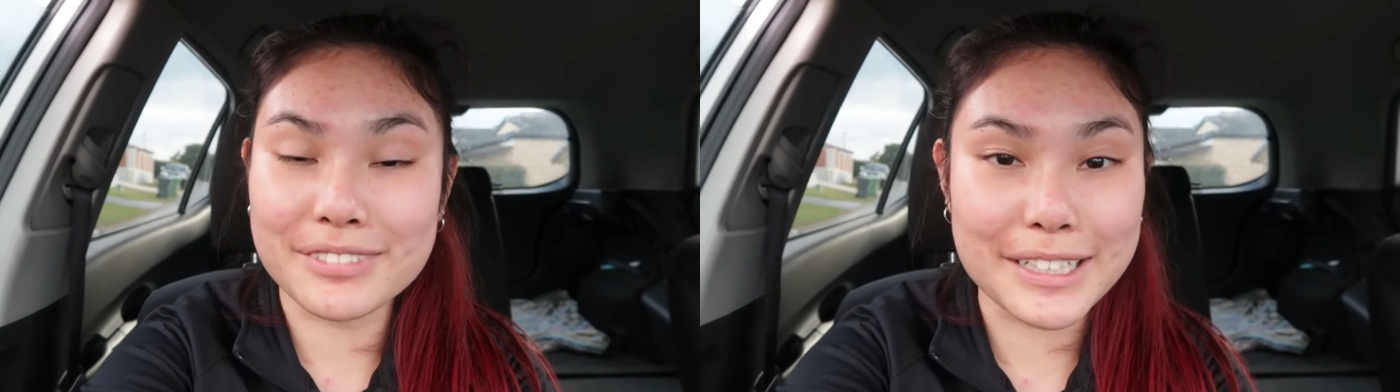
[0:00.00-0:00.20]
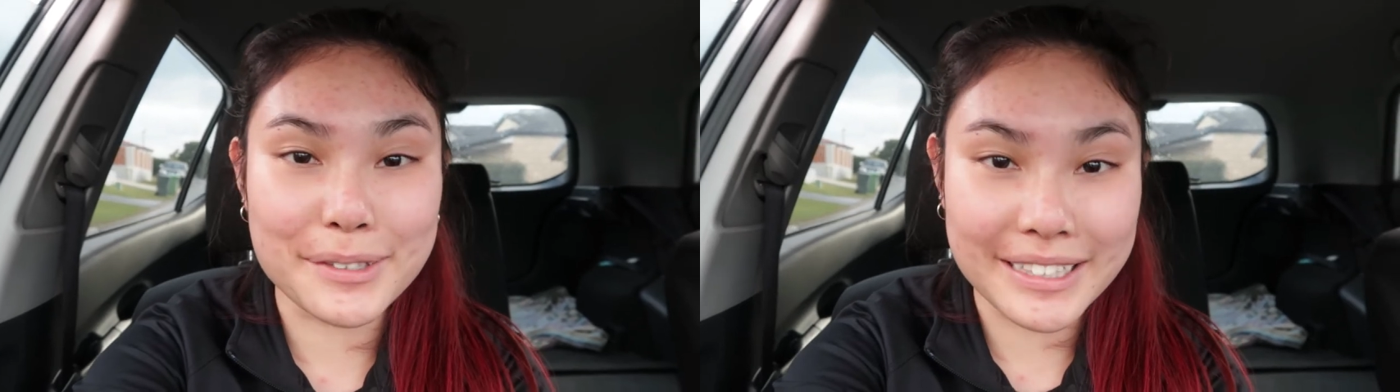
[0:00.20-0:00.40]

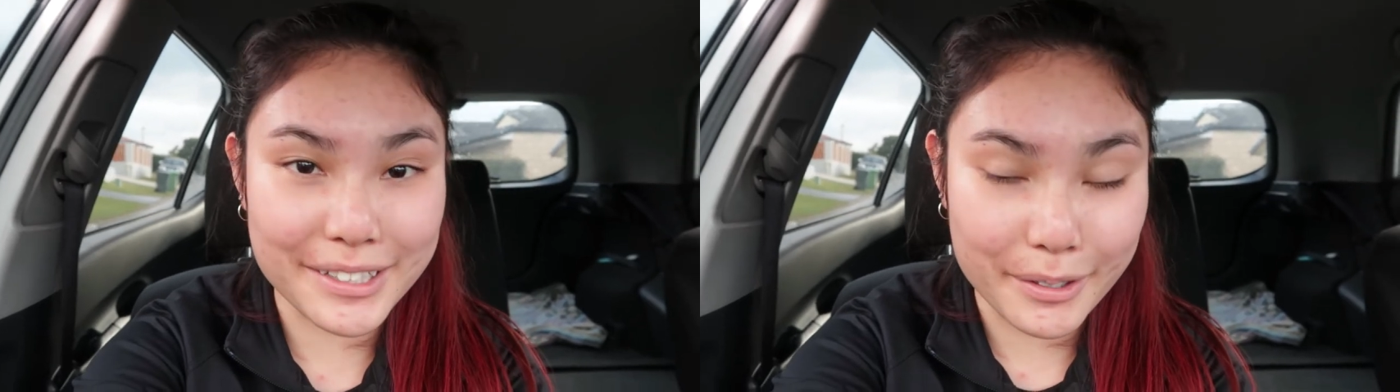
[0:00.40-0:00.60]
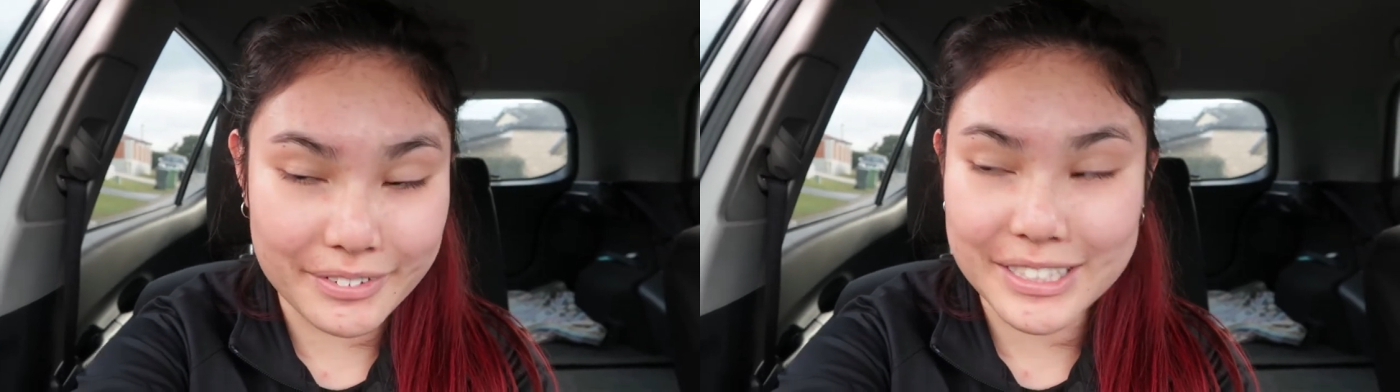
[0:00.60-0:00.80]
really
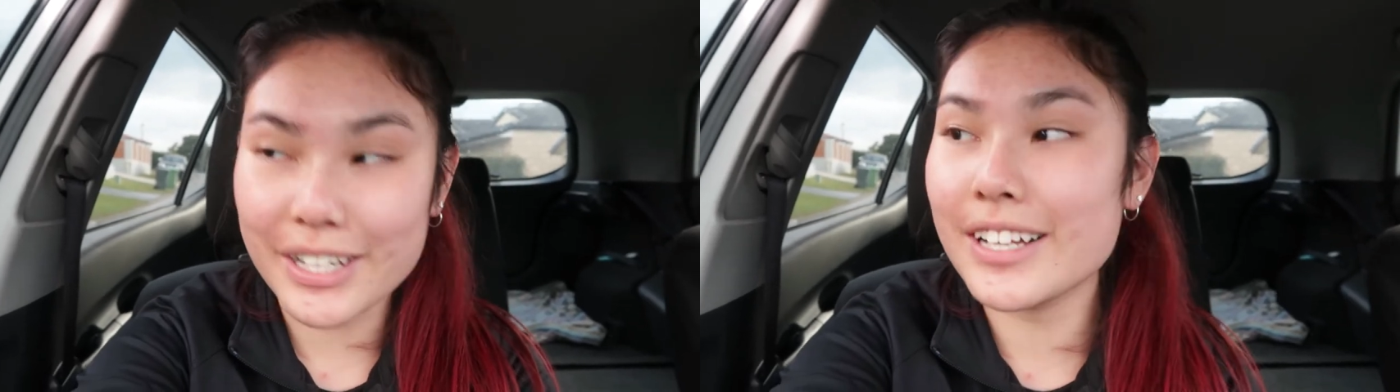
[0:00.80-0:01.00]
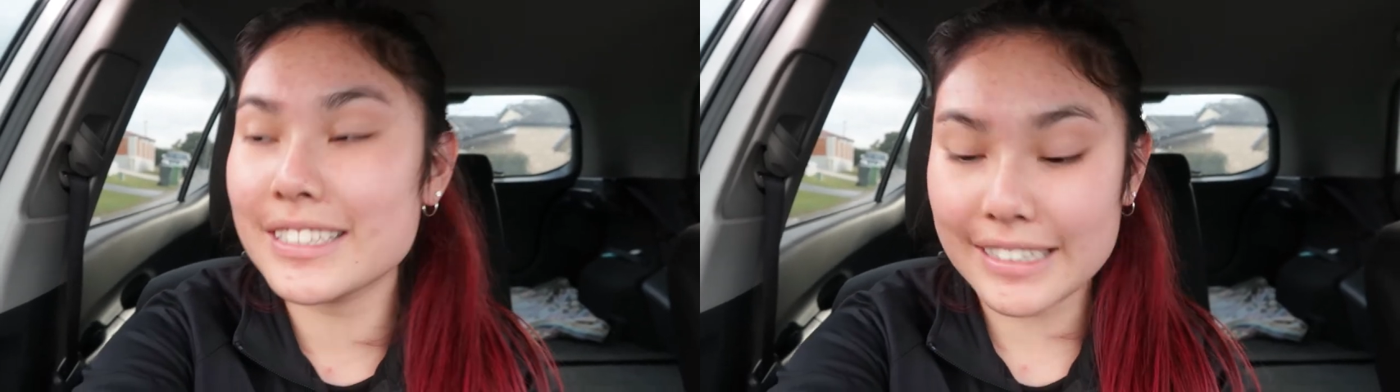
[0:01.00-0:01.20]
quickly go over to
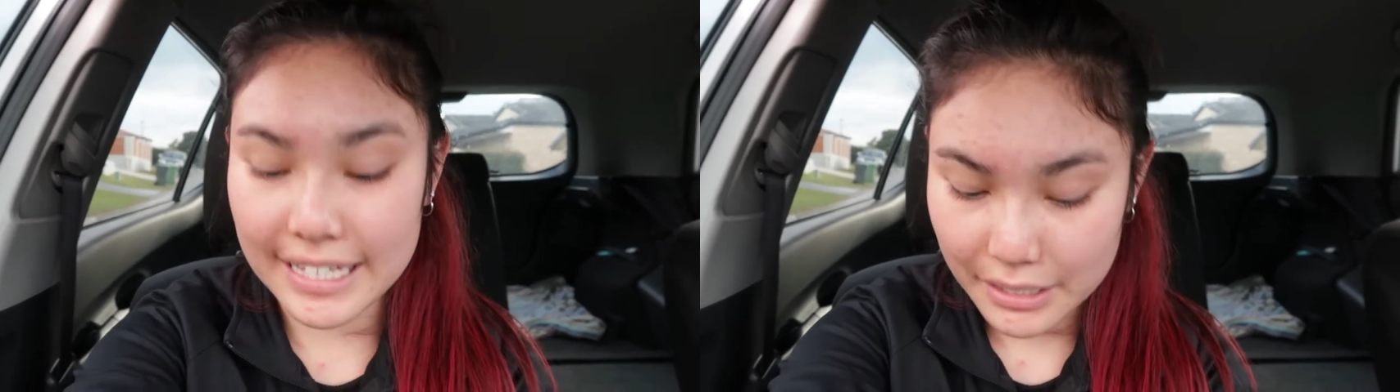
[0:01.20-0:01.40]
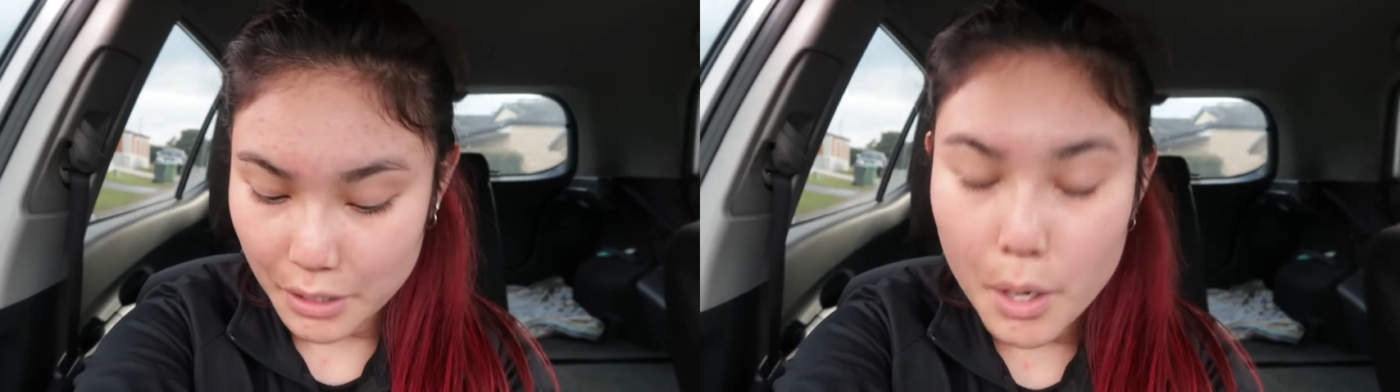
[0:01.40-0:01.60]
hers and
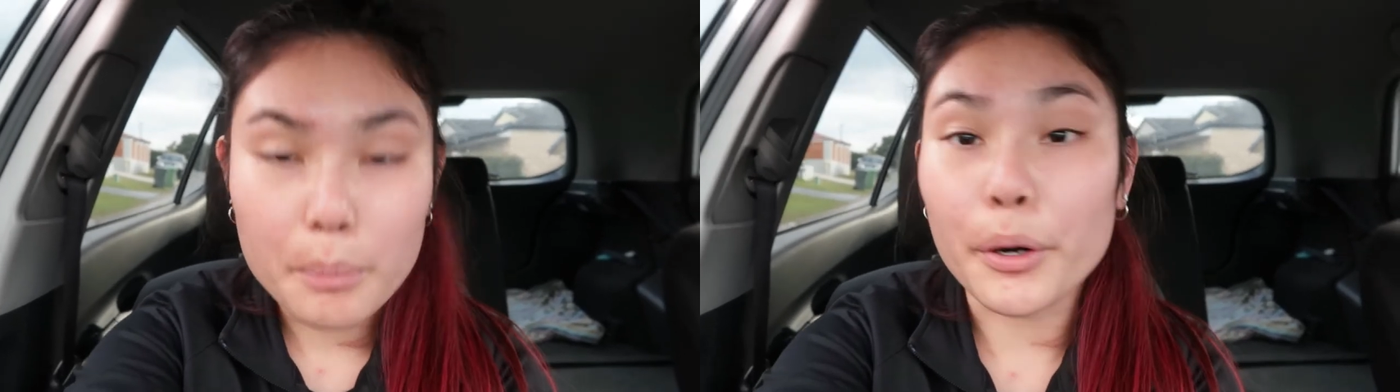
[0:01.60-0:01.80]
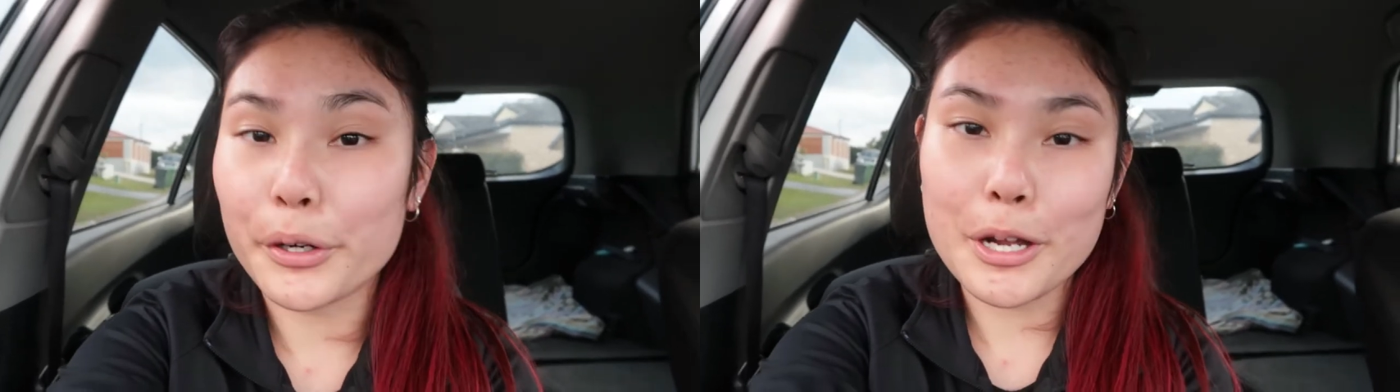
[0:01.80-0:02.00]
like
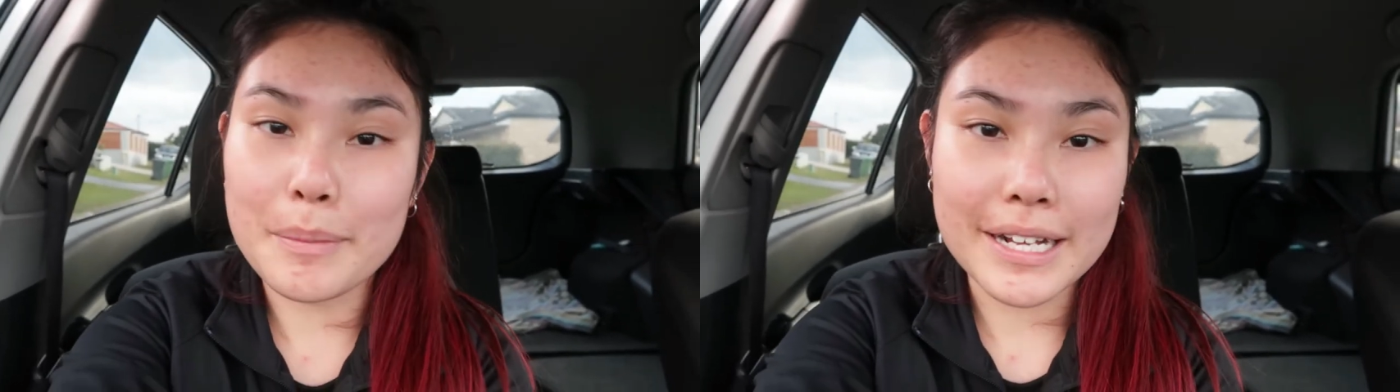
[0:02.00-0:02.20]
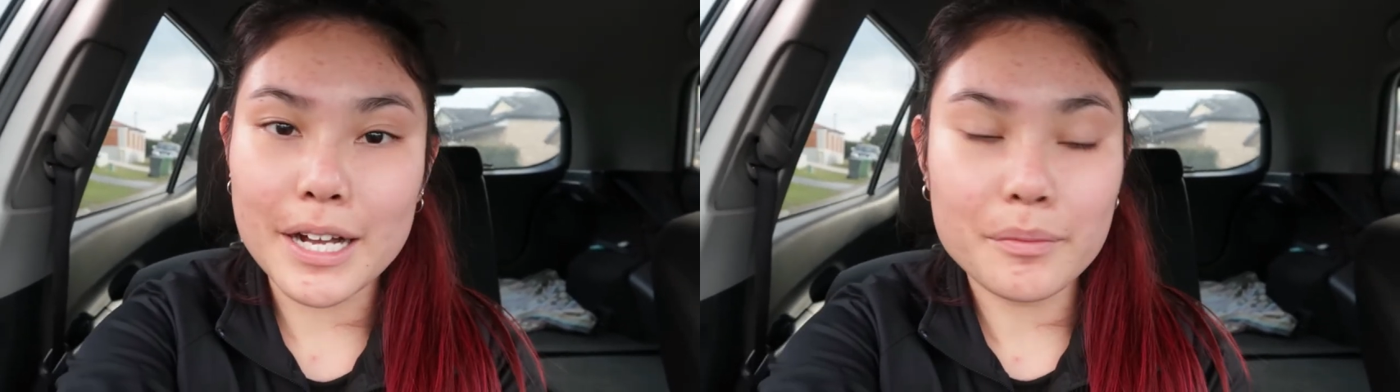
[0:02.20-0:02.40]
borrow her
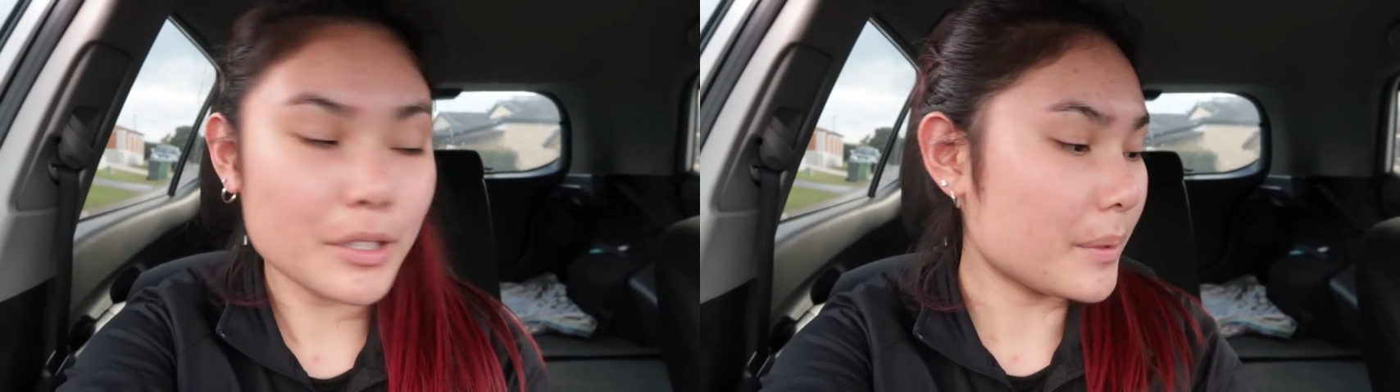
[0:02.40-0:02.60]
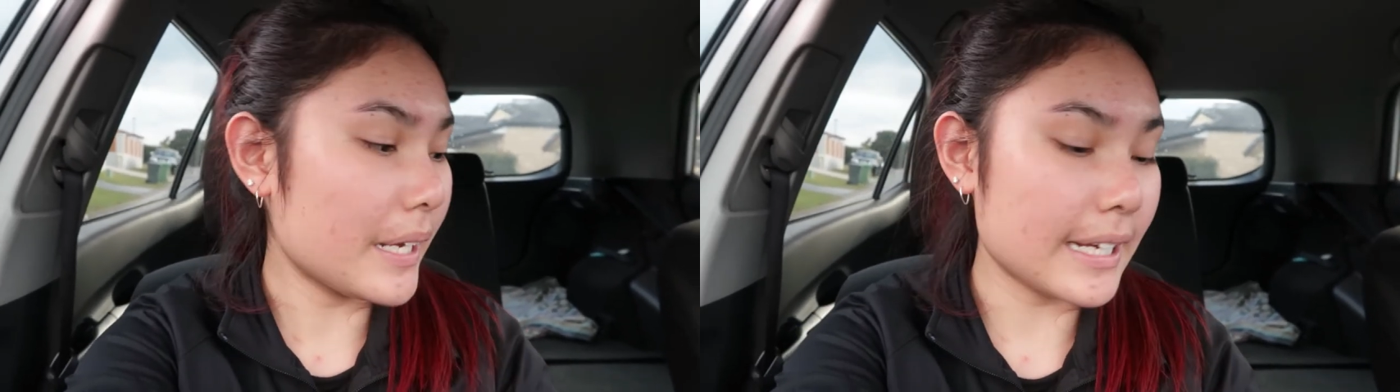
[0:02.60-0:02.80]
makeup
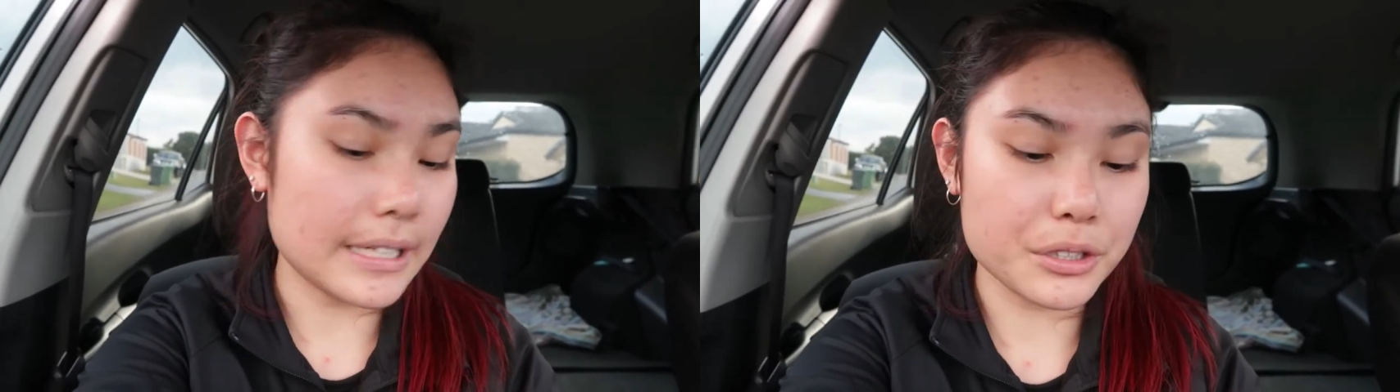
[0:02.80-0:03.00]
real quick.